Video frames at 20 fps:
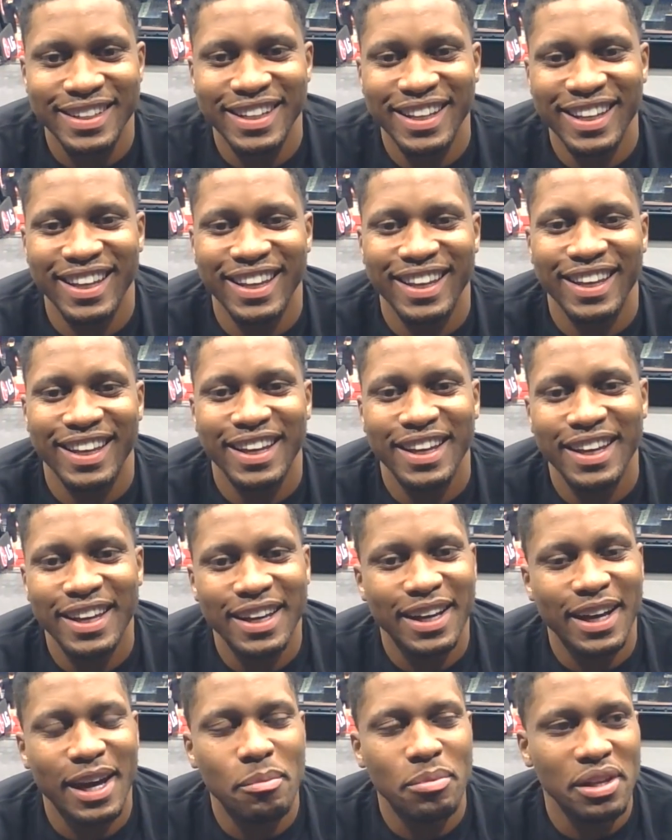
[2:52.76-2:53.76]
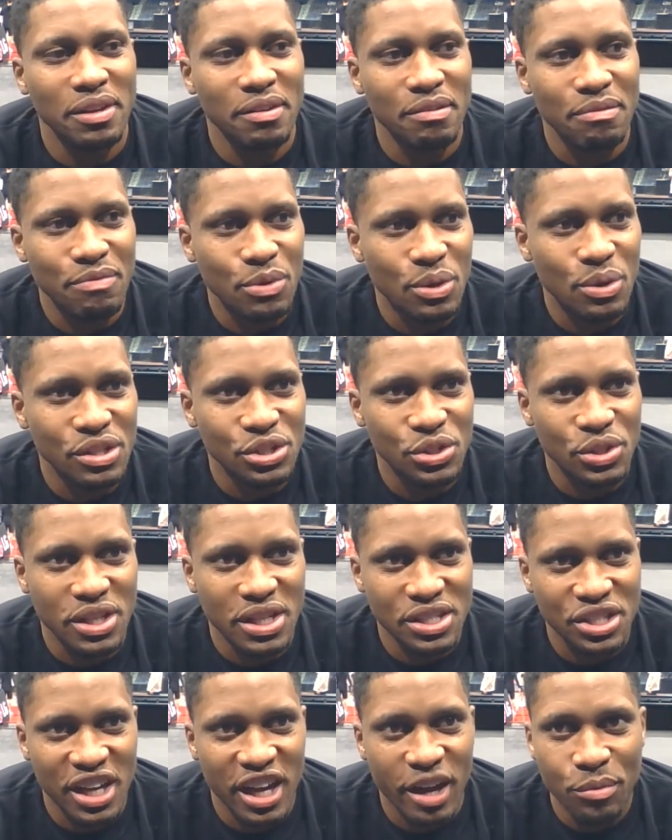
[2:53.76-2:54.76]
that. I believe if you enjoy your
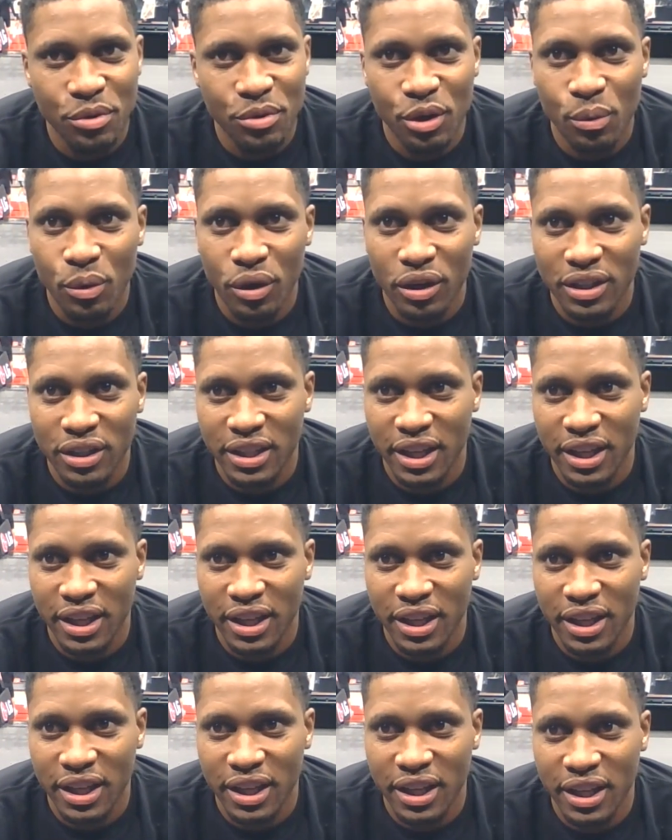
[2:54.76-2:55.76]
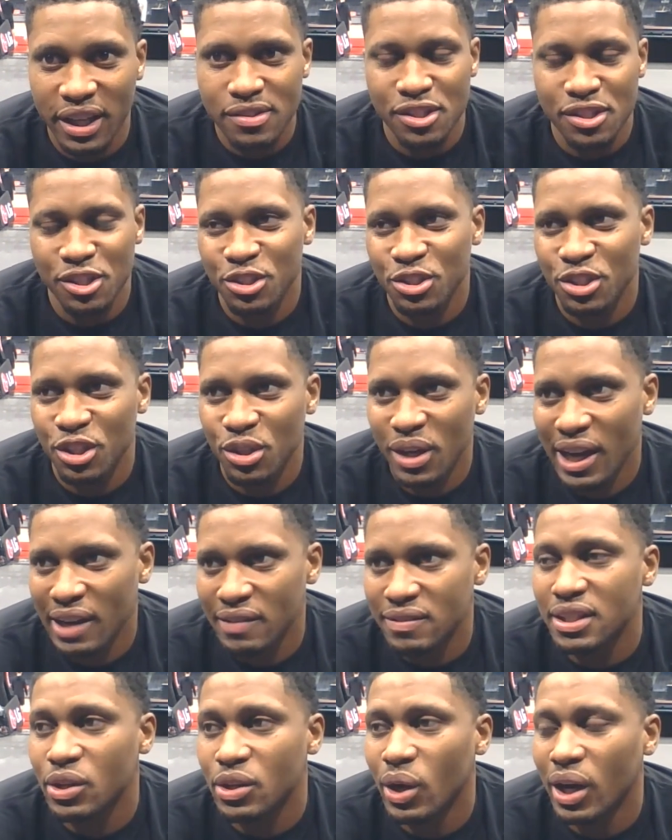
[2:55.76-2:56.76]
job, you don't work a day in your life. So you
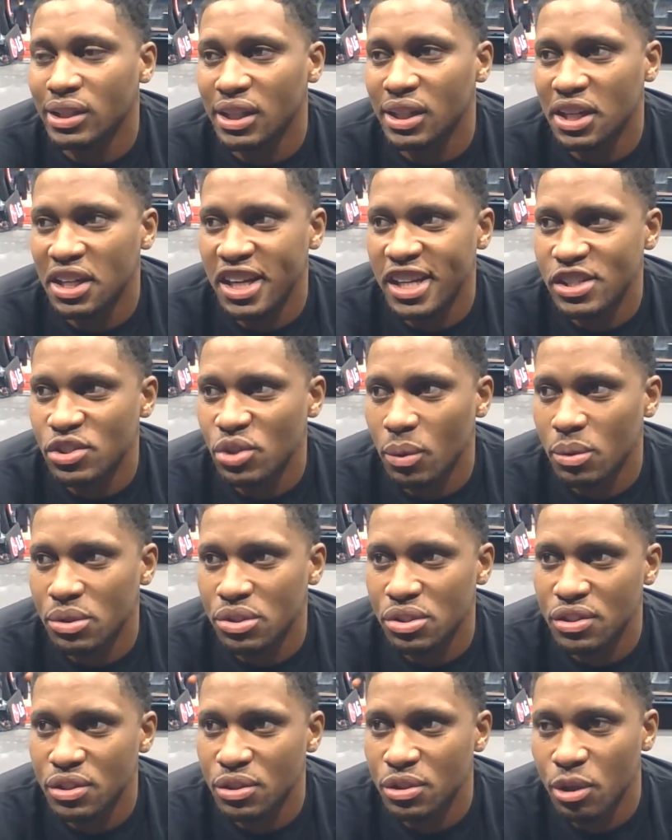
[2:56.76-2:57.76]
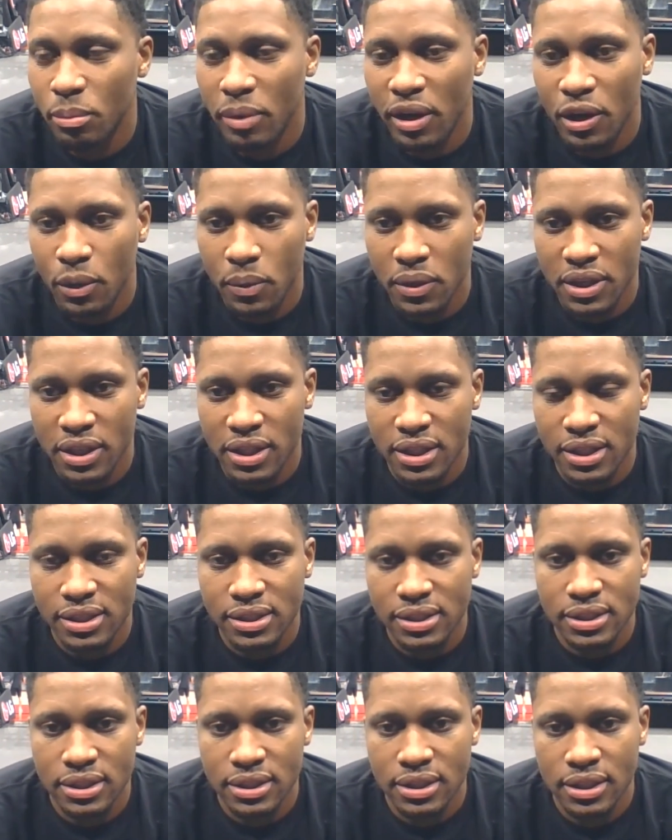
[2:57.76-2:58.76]
have to go out there and enjoy what you do, no matter what it is.